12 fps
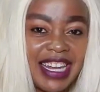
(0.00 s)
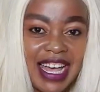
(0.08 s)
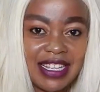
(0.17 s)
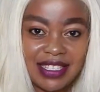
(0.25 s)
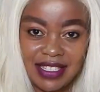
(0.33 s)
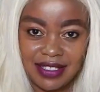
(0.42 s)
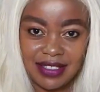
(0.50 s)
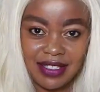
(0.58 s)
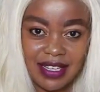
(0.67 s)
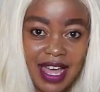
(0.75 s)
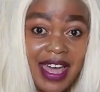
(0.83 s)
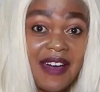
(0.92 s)
last.
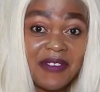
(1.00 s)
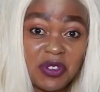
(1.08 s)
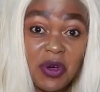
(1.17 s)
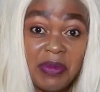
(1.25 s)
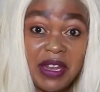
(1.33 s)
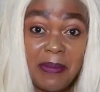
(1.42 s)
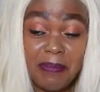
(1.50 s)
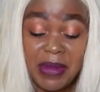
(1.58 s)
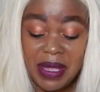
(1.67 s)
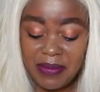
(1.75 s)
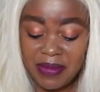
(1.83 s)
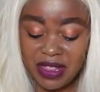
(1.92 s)
I have so many
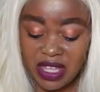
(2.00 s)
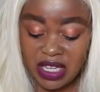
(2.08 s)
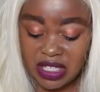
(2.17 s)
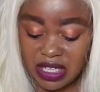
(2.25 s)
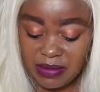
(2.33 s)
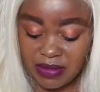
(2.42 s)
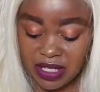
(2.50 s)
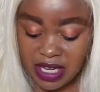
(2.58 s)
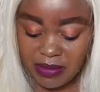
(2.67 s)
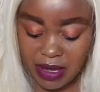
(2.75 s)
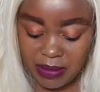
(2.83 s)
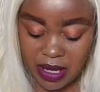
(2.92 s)
things
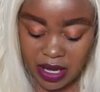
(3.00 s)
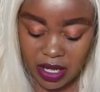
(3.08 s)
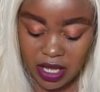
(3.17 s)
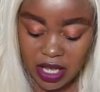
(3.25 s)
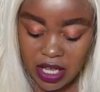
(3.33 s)
inside my bag.